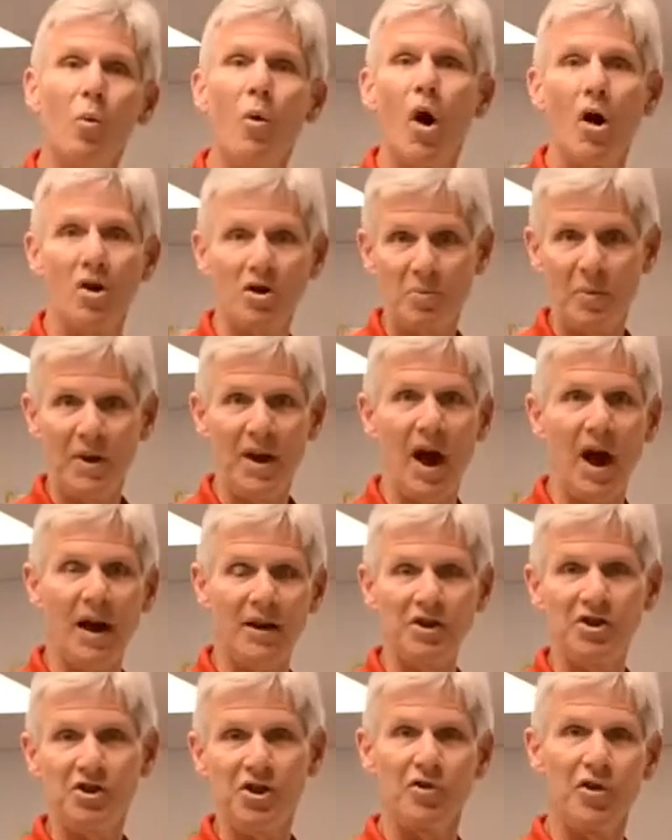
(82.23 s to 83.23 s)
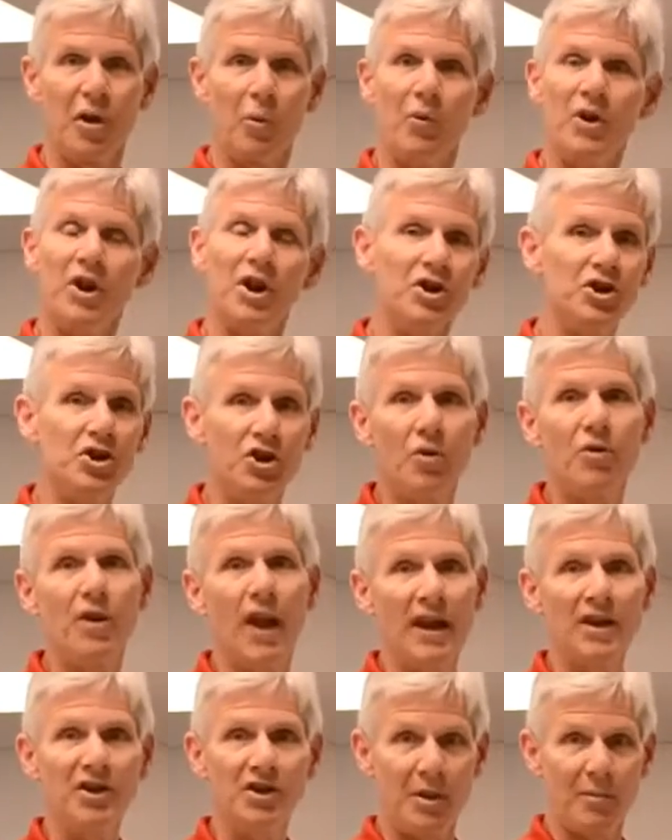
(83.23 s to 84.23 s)
walls behind us so that we could
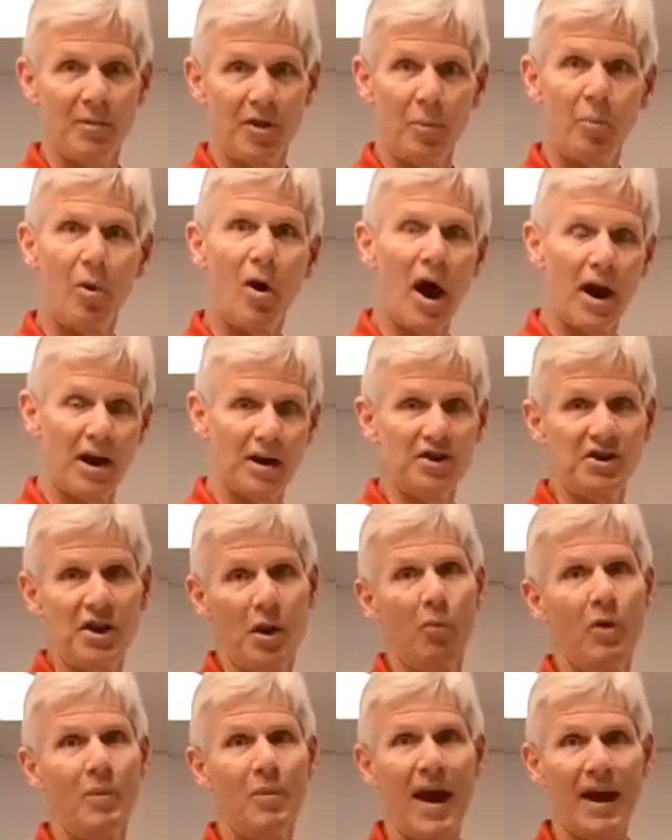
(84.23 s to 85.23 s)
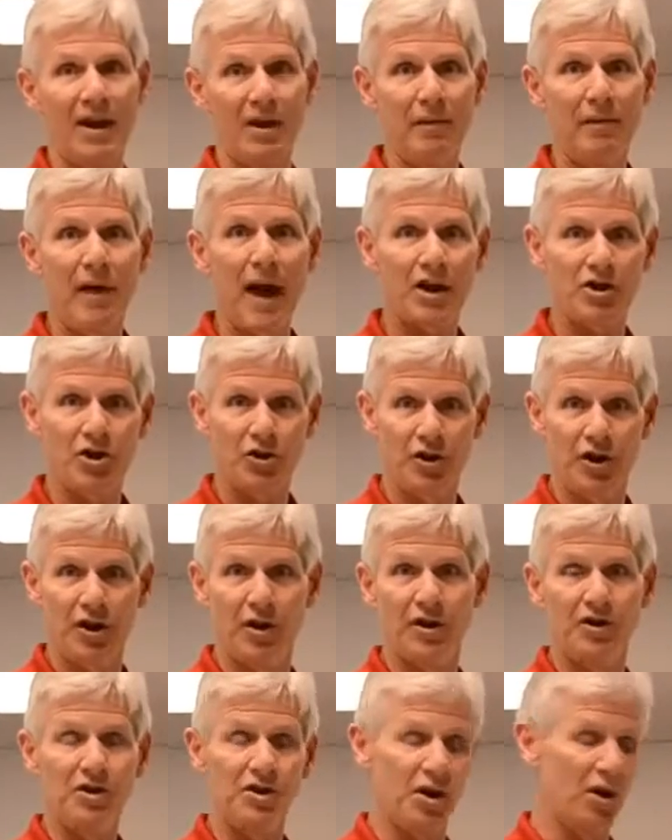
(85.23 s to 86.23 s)
showcase some of the products that we manufacture
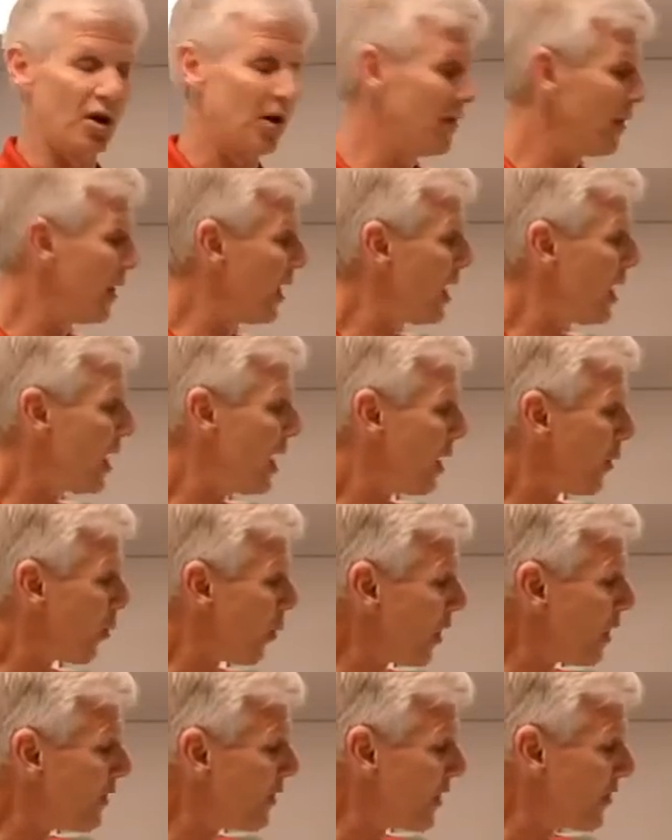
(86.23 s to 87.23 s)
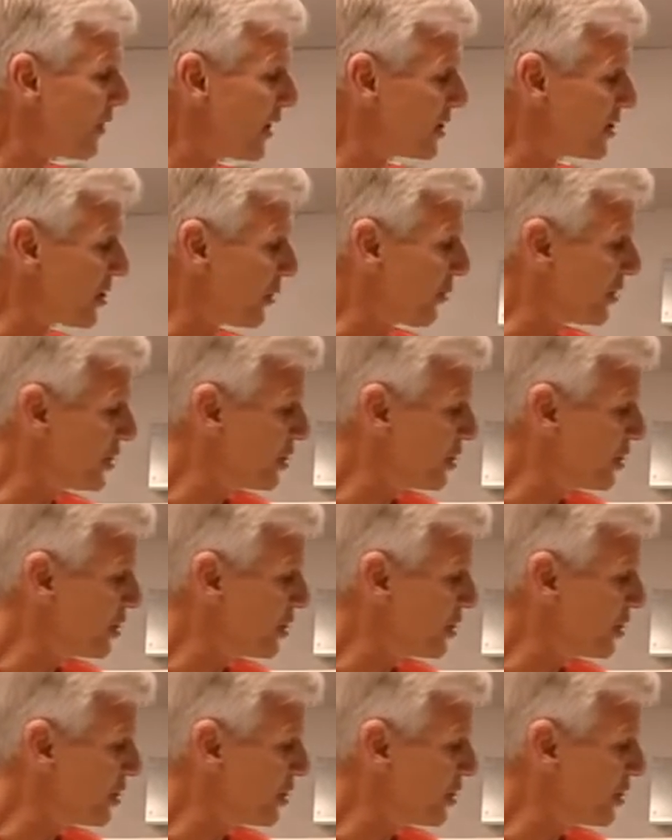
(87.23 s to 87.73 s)
here at Zurn. One of the things that